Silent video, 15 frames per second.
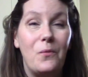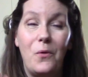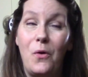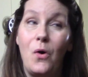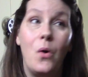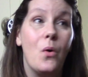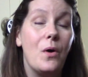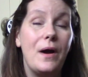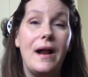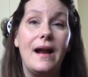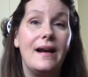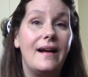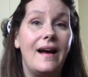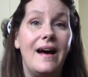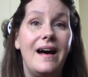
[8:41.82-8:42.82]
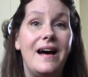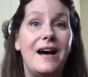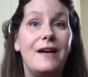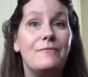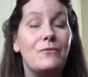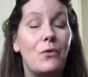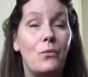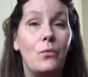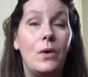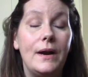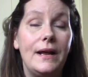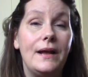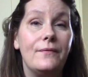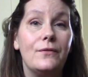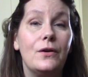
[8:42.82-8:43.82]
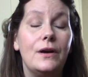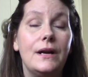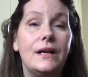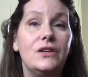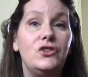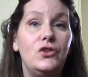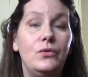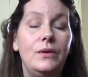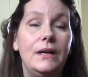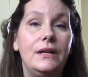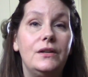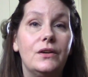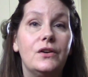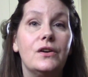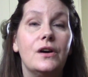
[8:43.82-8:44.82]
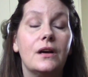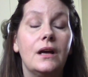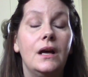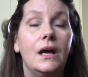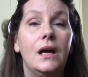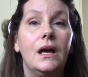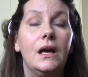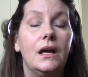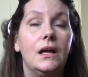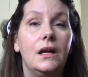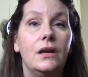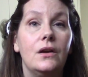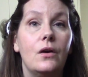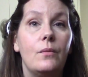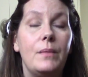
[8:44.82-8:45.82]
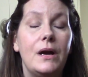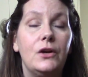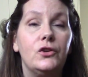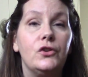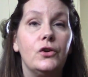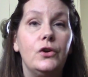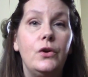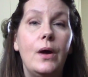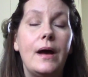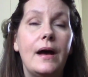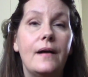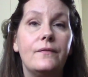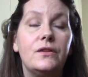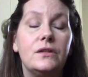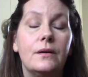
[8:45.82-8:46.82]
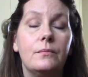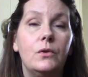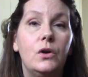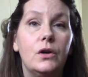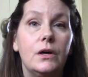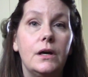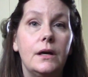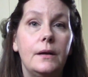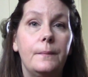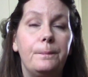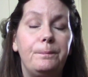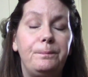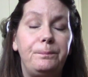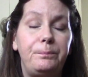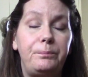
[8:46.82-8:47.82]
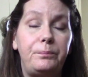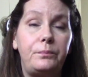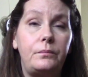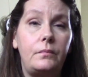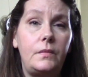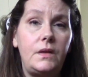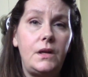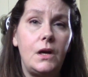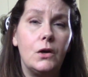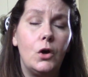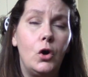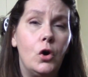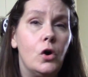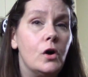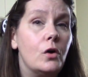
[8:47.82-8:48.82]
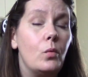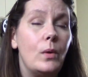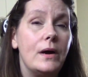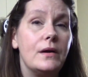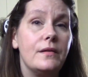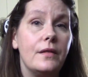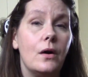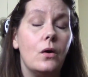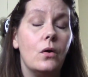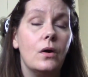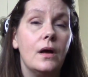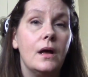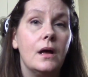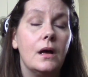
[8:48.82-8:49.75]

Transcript: corn on the cob, whatever it is you need to cook. You know, make sure you have some good cookware though.